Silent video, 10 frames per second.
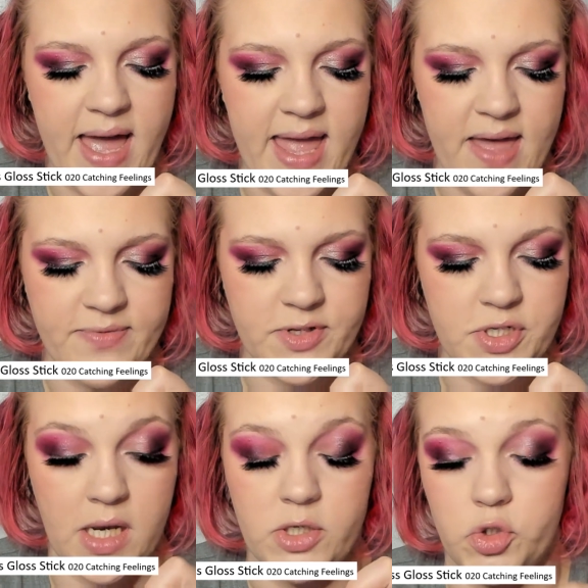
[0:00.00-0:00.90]
I have the
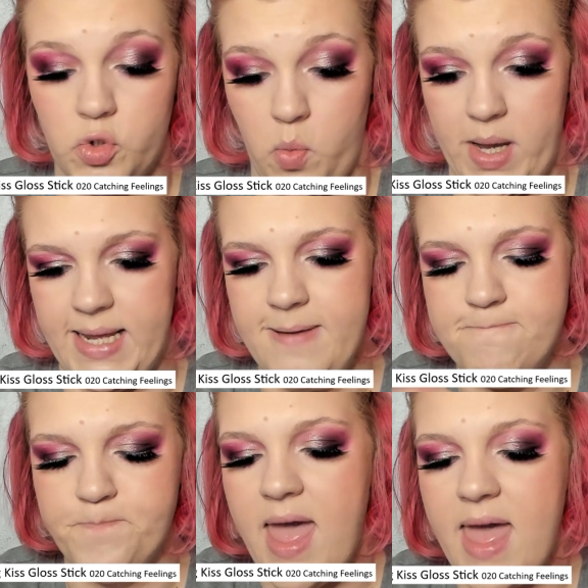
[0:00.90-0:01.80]
shade 20
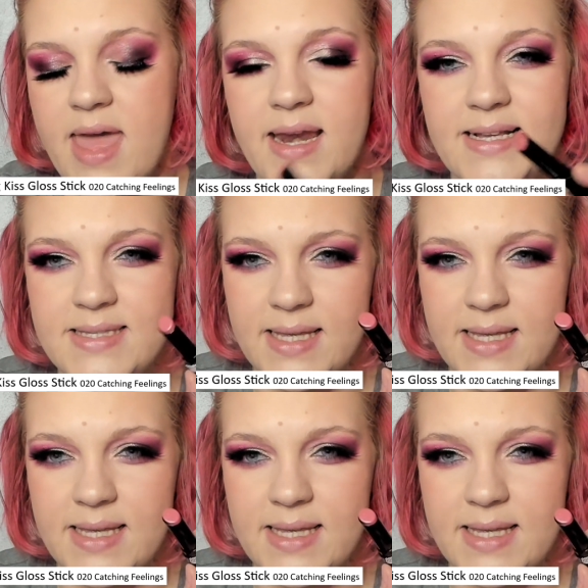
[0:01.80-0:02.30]
and it's